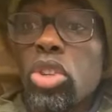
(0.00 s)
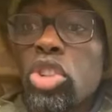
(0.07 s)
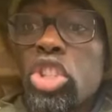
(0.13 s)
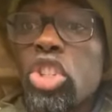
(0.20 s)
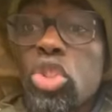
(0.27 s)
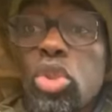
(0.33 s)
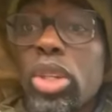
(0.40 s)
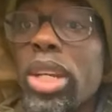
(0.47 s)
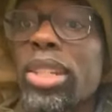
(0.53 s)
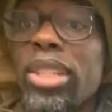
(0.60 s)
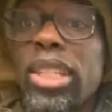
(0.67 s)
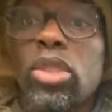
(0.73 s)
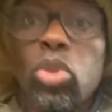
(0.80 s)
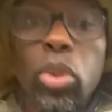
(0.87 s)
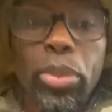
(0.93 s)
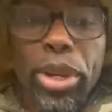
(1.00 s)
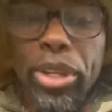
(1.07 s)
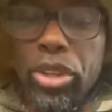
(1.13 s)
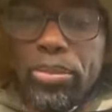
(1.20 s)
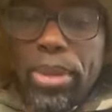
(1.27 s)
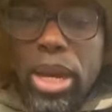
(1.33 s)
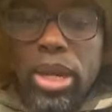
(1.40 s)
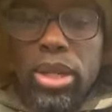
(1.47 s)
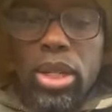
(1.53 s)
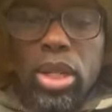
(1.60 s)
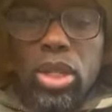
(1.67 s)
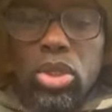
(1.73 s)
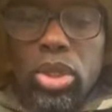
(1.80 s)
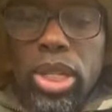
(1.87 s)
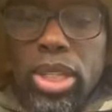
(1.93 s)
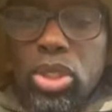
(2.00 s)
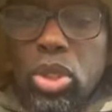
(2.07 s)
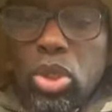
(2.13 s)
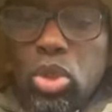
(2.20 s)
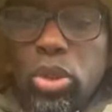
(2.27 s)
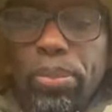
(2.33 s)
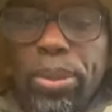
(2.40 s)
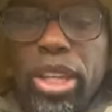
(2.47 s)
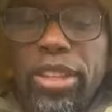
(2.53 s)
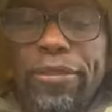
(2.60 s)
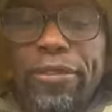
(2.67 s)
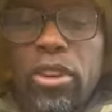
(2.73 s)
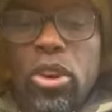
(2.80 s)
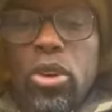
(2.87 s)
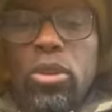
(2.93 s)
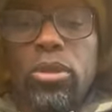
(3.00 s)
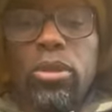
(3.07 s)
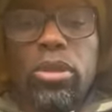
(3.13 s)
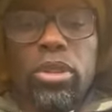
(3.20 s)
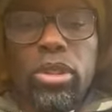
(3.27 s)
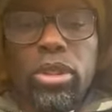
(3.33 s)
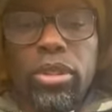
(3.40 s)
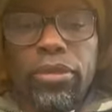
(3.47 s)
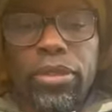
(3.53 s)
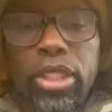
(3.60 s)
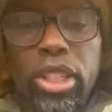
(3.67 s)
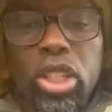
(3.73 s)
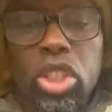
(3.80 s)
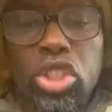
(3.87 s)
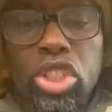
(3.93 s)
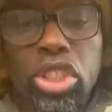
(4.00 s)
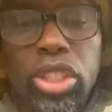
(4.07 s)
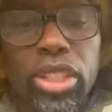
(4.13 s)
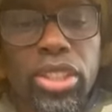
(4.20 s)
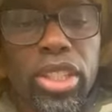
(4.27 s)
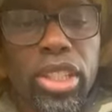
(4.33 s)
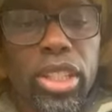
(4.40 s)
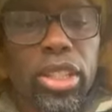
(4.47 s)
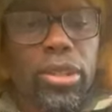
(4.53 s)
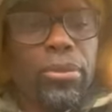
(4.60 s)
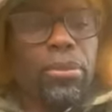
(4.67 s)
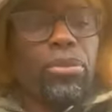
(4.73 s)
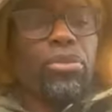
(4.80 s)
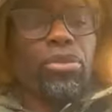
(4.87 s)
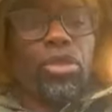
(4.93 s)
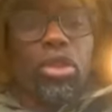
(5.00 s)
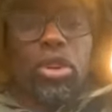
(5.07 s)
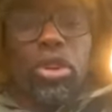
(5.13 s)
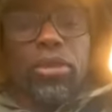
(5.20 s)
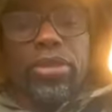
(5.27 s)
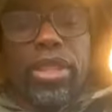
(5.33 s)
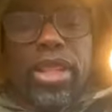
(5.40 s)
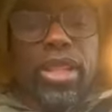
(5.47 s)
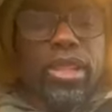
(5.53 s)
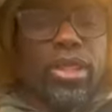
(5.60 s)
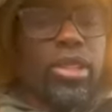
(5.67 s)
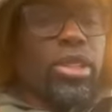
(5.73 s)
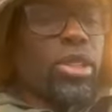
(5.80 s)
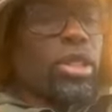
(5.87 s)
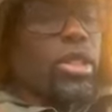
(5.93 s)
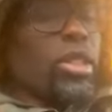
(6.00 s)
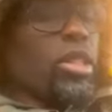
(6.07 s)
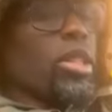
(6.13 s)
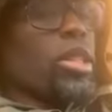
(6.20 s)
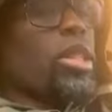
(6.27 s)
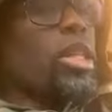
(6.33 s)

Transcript: you know, Rishi Sunak says we'll bring you back. So let's go to page 4 for the continuity of these,